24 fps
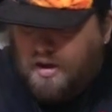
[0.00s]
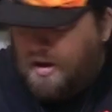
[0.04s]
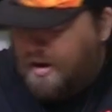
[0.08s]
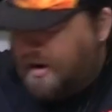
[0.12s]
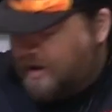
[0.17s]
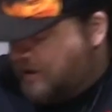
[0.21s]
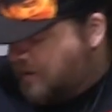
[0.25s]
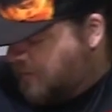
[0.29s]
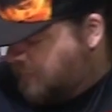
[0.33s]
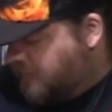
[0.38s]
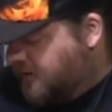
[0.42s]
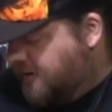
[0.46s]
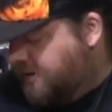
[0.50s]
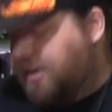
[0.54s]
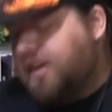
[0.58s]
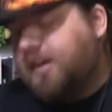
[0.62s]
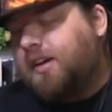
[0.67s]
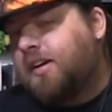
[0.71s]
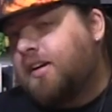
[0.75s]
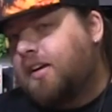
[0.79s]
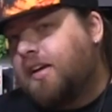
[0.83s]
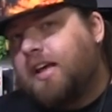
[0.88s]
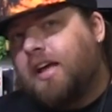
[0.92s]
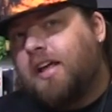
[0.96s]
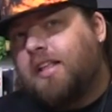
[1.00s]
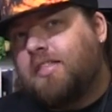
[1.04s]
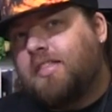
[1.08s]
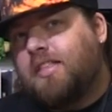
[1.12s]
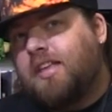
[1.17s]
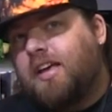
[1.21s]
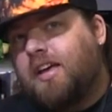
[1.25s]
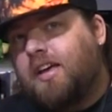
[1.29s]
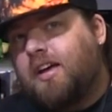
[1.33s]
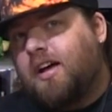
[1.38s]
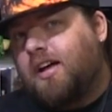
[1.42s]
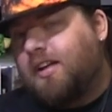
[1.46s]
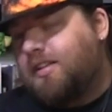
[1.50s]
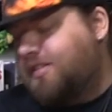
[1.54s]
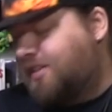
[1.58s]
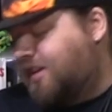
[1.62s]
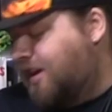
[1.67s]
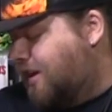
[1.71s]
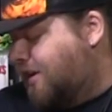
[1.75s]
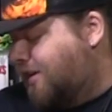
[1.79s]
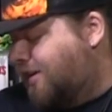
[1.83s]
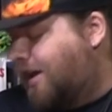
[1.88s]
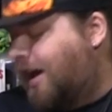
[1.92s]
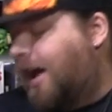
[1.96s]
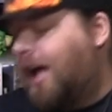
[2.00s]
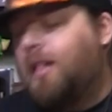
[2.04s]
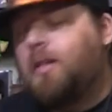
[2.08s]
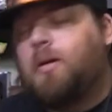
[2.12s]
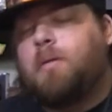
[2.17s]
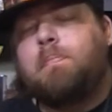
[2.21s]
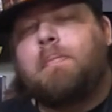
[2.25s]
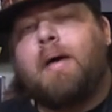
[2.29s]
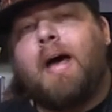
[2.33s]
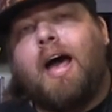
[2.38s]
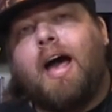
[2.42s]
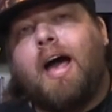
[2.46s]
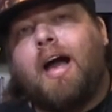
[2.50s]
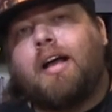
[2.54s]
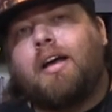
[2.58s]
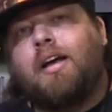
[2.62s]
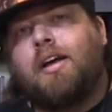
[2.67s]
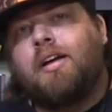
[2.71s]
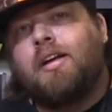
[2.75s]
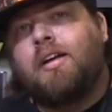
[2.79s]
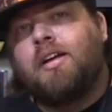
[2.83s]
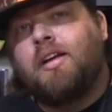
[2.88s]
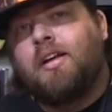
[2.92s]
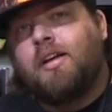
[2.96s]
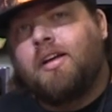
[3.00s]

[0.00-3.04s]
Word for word: And uh, we didn't get the uh, $10 pack